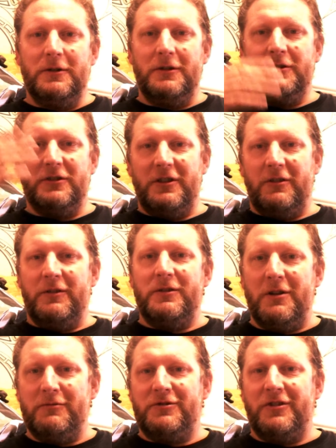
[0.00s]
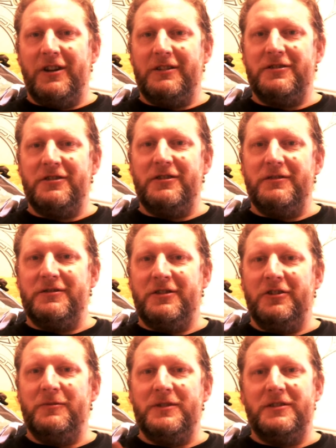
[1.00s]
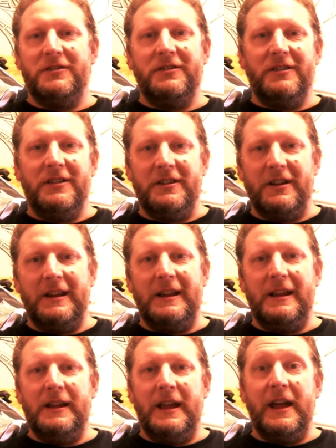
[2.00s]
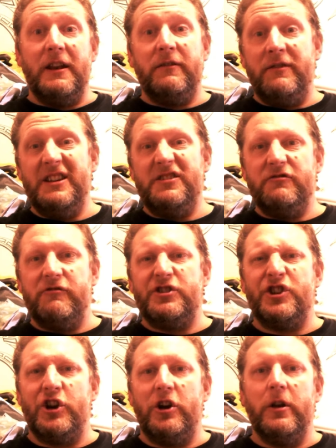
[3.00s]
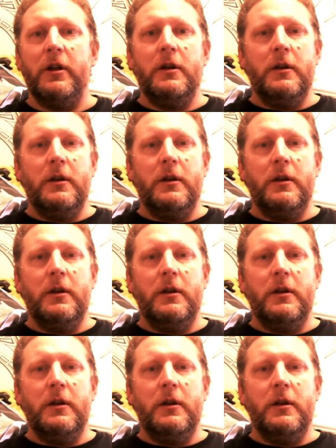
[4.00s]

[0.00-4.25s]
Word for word: because you know I, am trying to turn the time into into getting a decent return.